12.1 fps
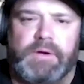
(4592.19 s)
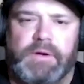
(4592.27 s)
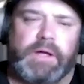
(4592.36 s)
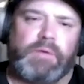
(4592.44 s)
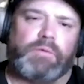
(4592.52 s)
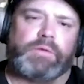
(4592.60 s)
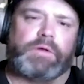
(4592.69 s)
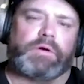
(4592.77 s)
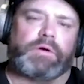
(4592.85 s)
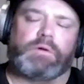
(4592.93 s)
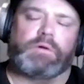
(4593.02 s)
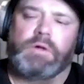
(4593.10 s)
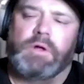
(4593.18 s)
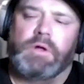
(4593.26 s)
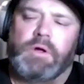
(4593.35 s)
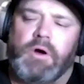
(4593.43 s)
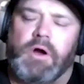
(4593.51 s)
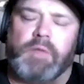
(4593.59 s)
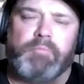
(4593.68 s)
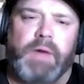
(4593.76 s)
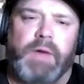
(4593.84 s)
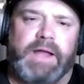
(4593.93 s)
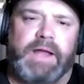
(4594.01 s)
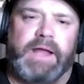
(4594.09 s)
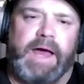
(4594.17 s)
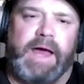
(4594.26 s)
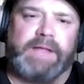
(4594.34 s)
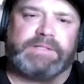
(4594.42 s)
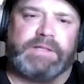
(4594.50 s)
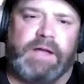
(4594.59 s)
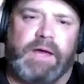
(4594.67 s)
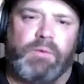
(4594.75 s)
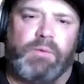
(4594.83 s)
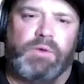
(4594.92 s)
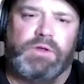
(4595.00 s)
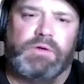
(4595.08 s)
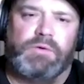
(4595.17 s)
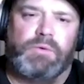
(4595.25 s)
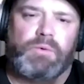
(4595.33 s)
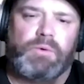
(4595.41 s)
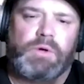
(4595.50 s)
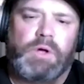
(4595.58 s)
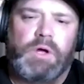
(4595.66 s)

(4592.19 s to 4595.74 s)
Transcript: Like, you're on a Monday night tonight, will you